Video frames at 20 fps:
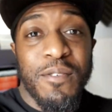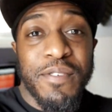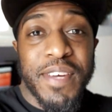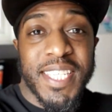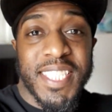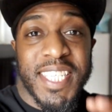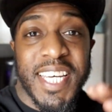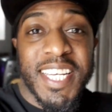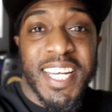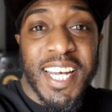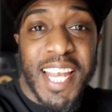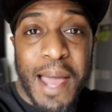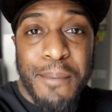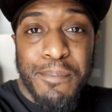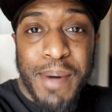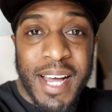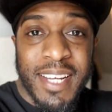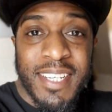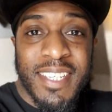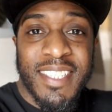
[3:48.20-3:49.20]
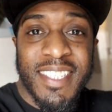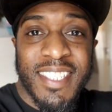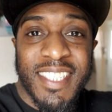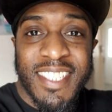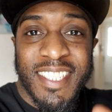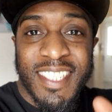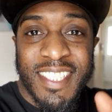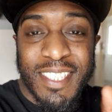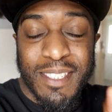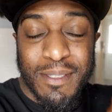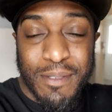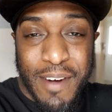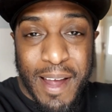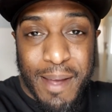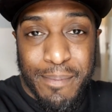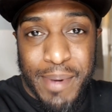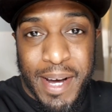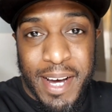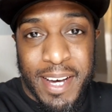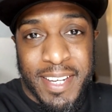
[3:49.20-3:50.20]
Don't forget to hit the like button, the
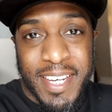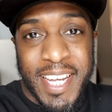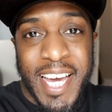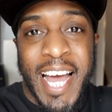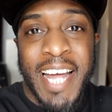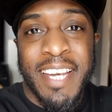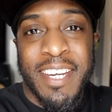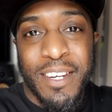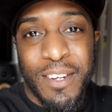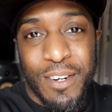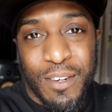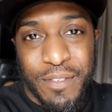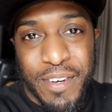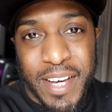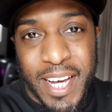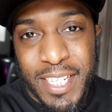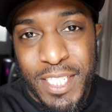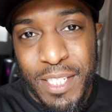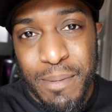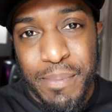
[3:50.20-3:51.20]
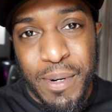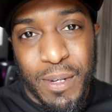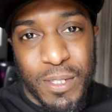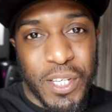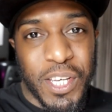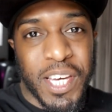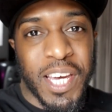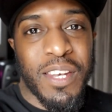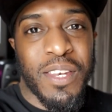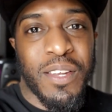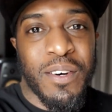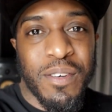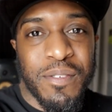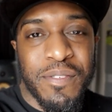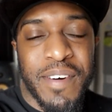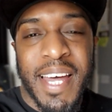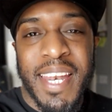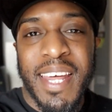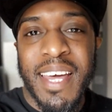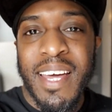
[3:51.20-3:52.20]
subscribe button and the notification bell so you get
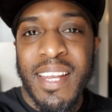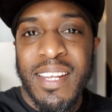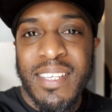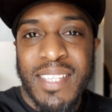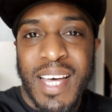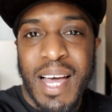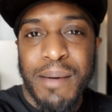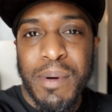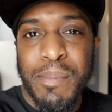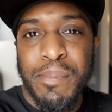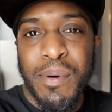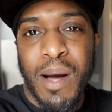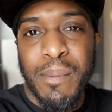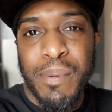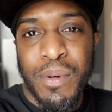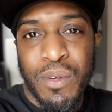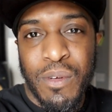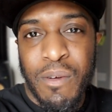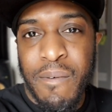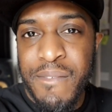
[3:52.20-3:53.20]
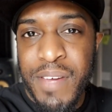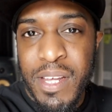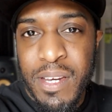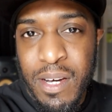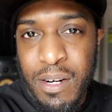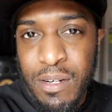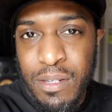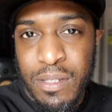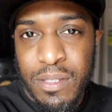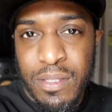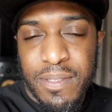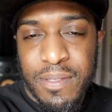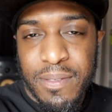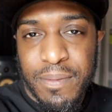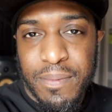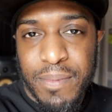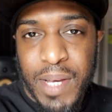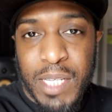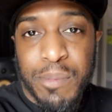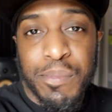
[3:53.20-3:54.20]
notified anytime I put up a new video.
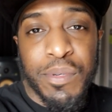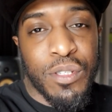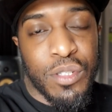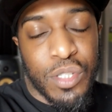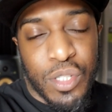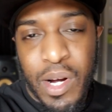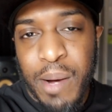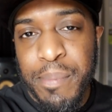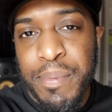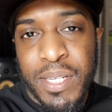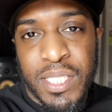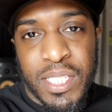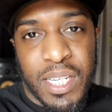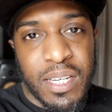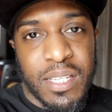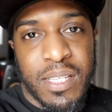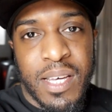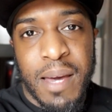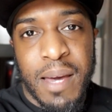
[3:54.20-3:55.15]
As per usual, I appreciate your